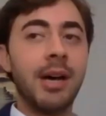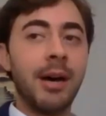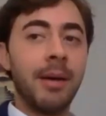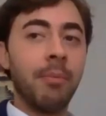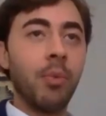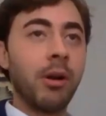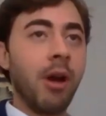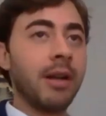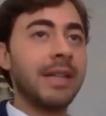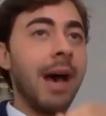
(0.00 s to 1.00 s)
Um, we're
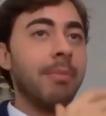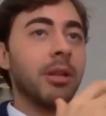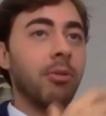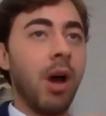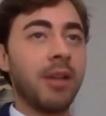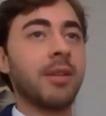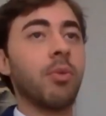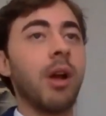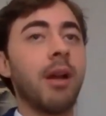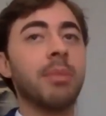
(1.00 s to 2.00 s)
not a tabula rasa,
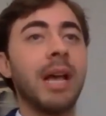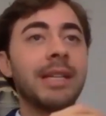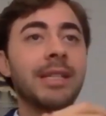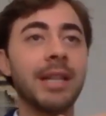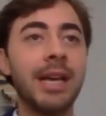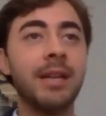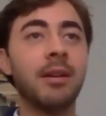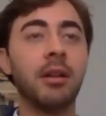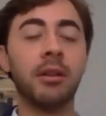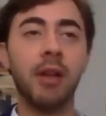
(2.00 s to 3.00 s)
we're not a blank slate.
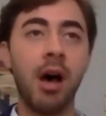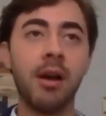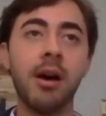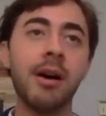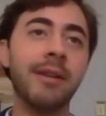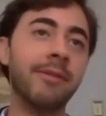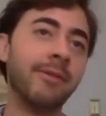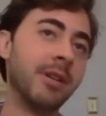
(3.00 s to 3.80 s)
A lot of